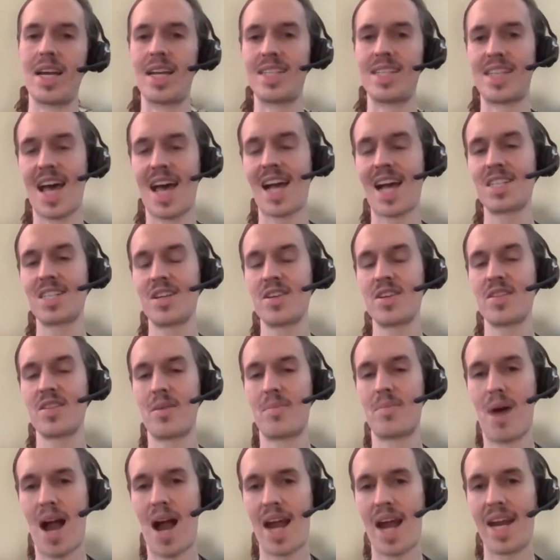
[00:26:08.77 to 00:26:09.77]
It's actually the
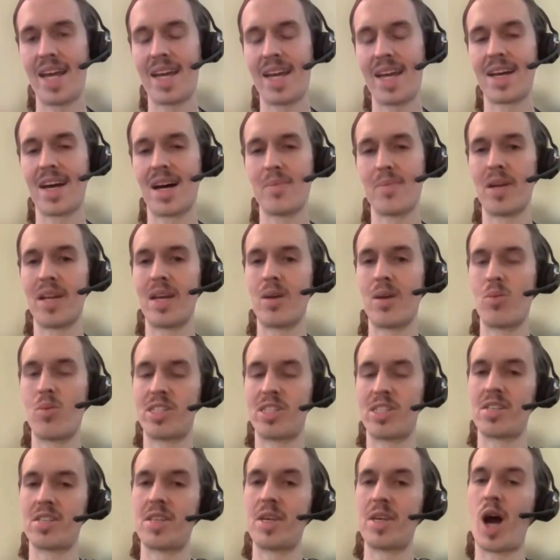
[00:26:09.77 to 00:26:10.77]
mining company,
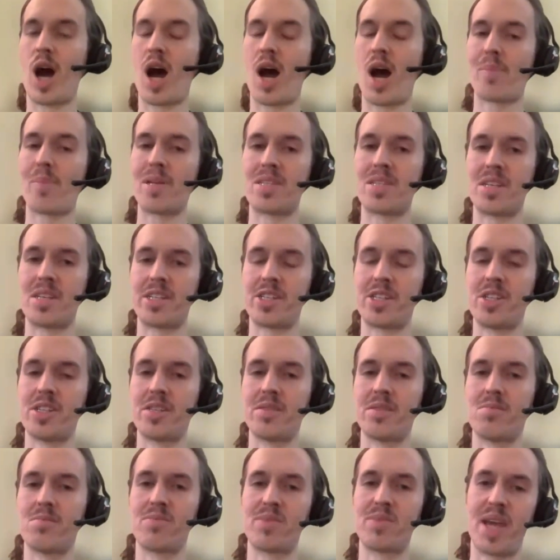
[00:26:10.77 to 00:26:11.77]
which is the
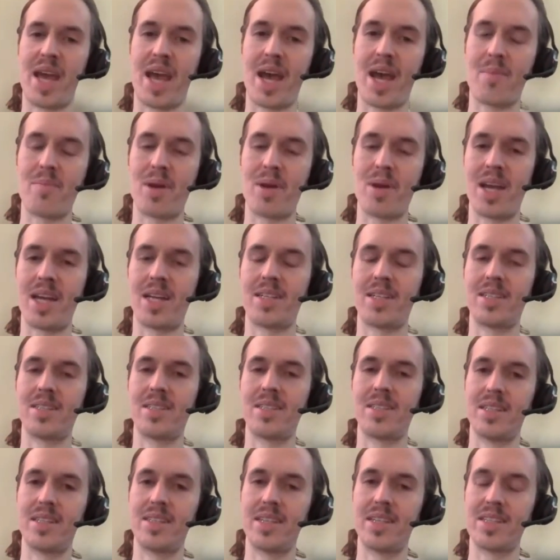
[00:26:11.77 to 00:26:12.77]
opposition campaign
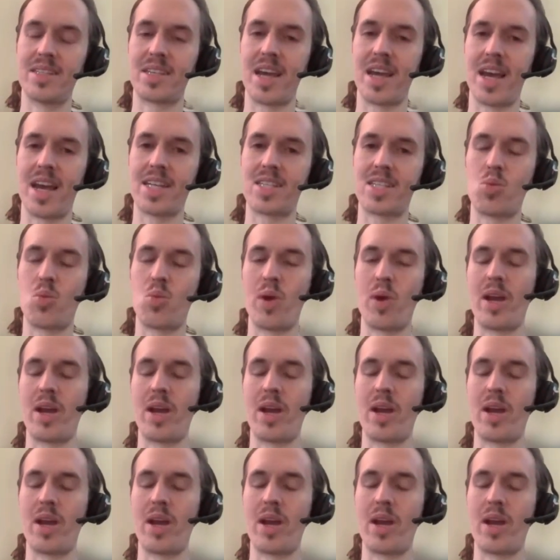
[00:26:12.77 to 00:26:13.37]
in this case.